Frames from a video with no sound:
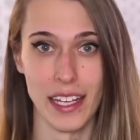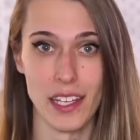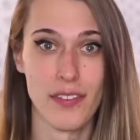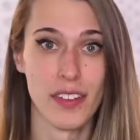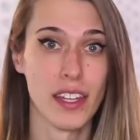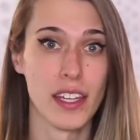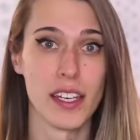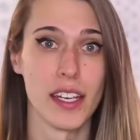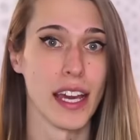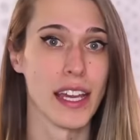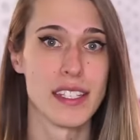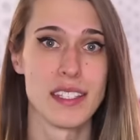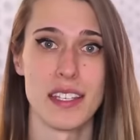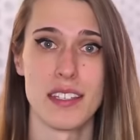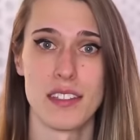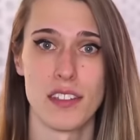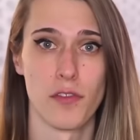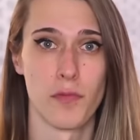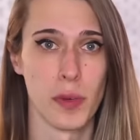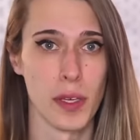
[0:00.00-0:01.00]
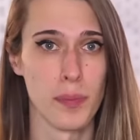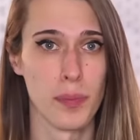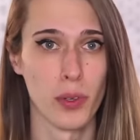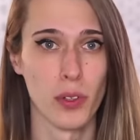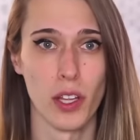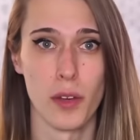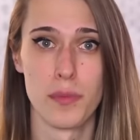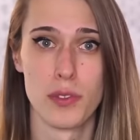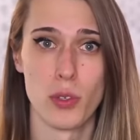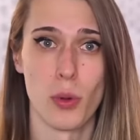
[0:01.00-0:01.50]
And even the nicest of
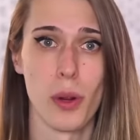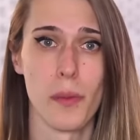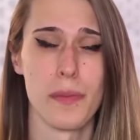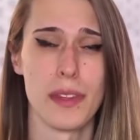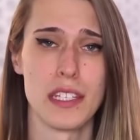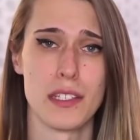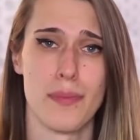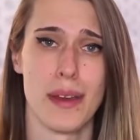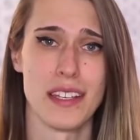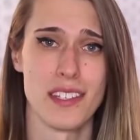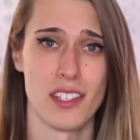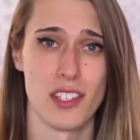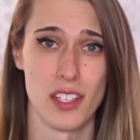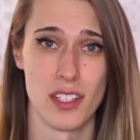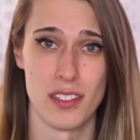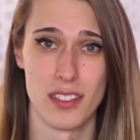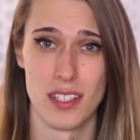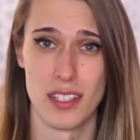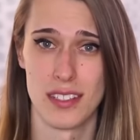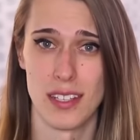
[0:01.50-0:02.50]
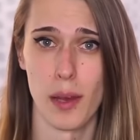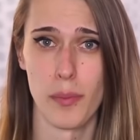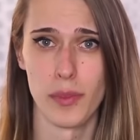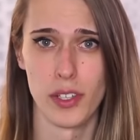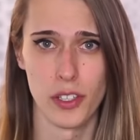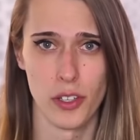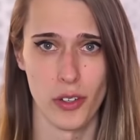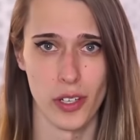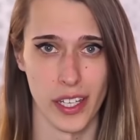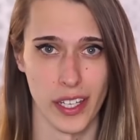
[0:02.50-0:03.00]
people absorb these messages to
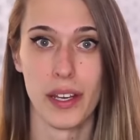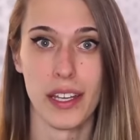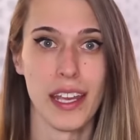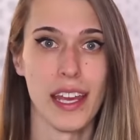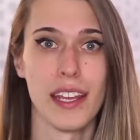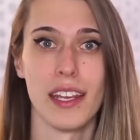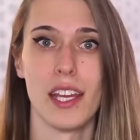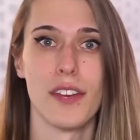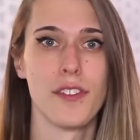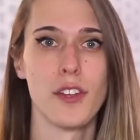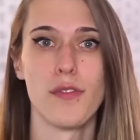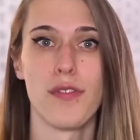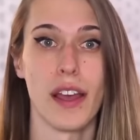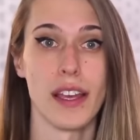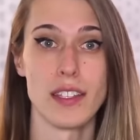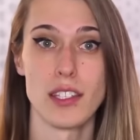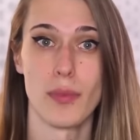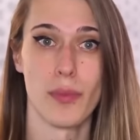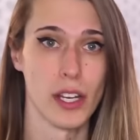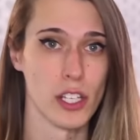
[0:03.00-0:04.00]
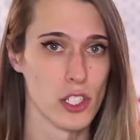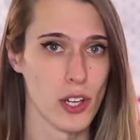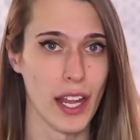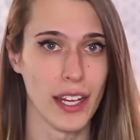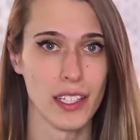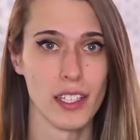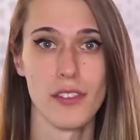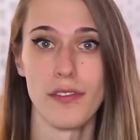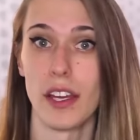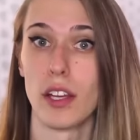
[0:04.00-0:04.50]
some degree. But again, if you find someone
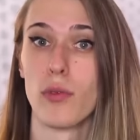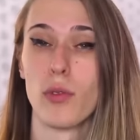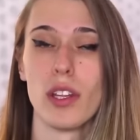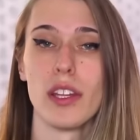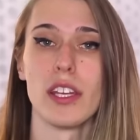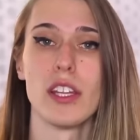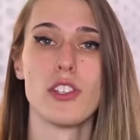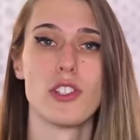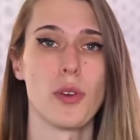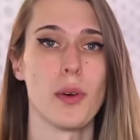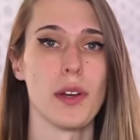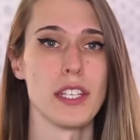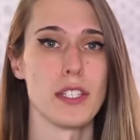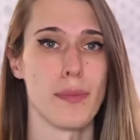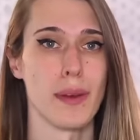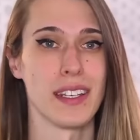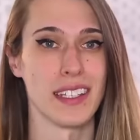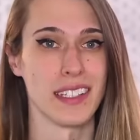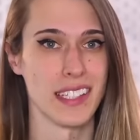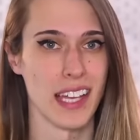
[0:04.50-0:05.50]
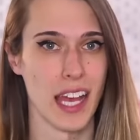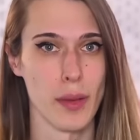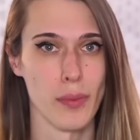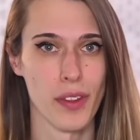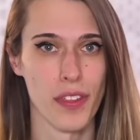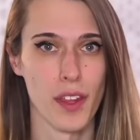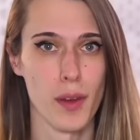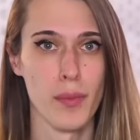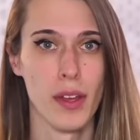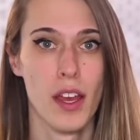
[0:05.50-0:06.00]
attractive and really enjoy spending time
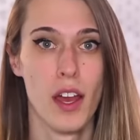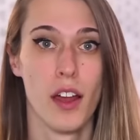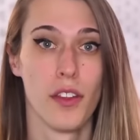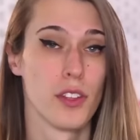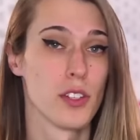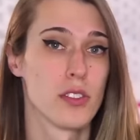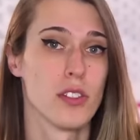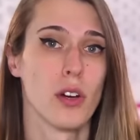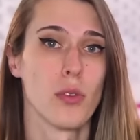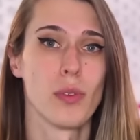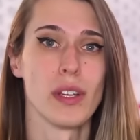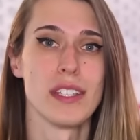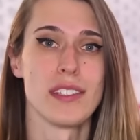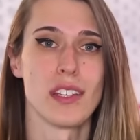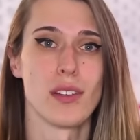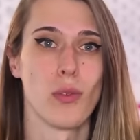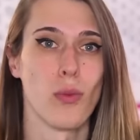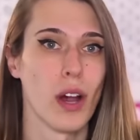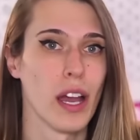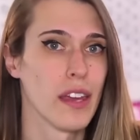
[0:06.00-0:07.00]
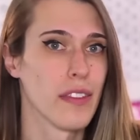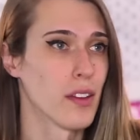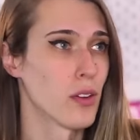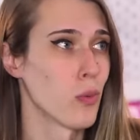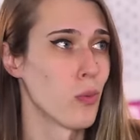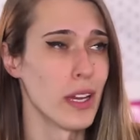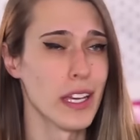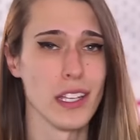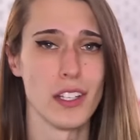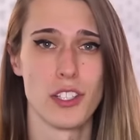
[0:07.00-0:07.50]
with them, there's no reason why
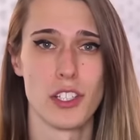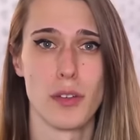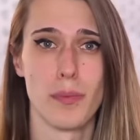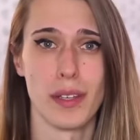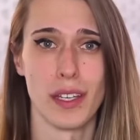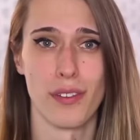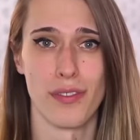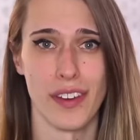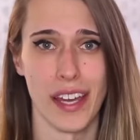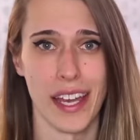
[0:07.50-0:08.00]
their weight should be a